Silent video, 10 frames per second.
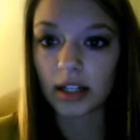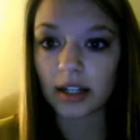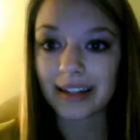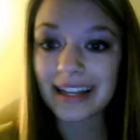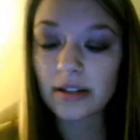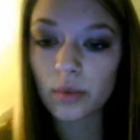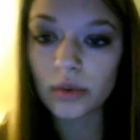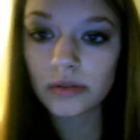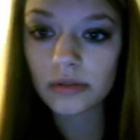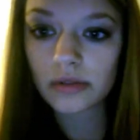last
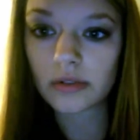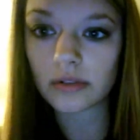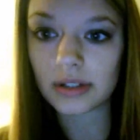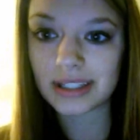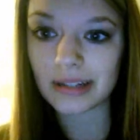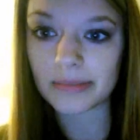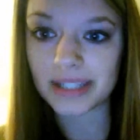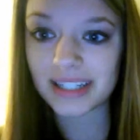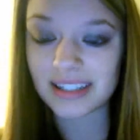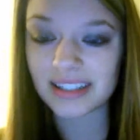one, step
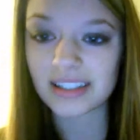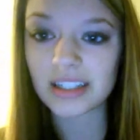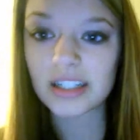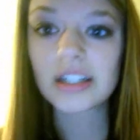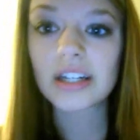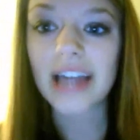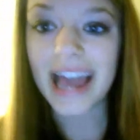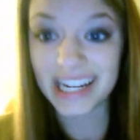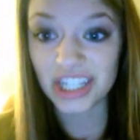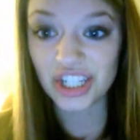6,
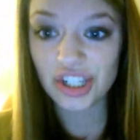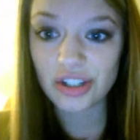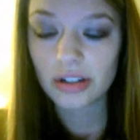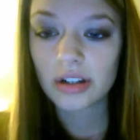H.